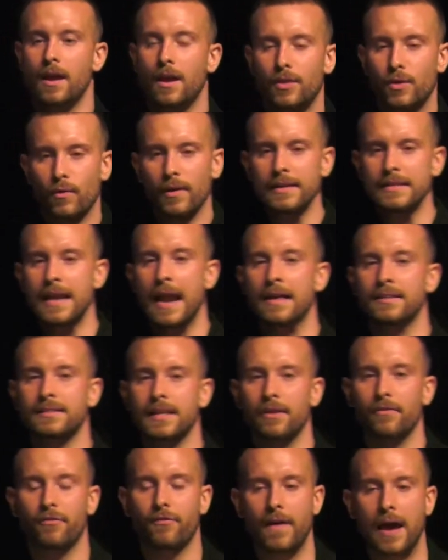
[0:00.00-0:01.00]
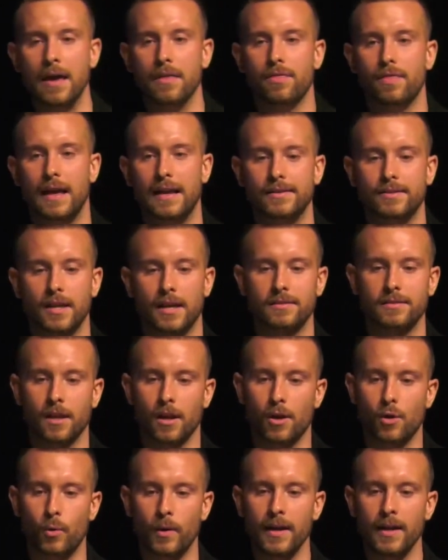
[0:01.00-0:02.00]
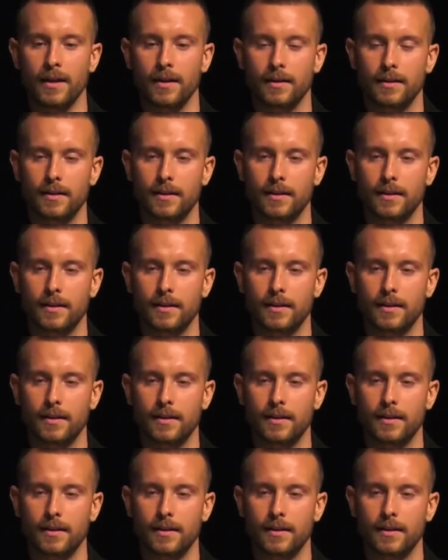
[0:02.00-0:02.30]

The reason I said faith that doesn't quit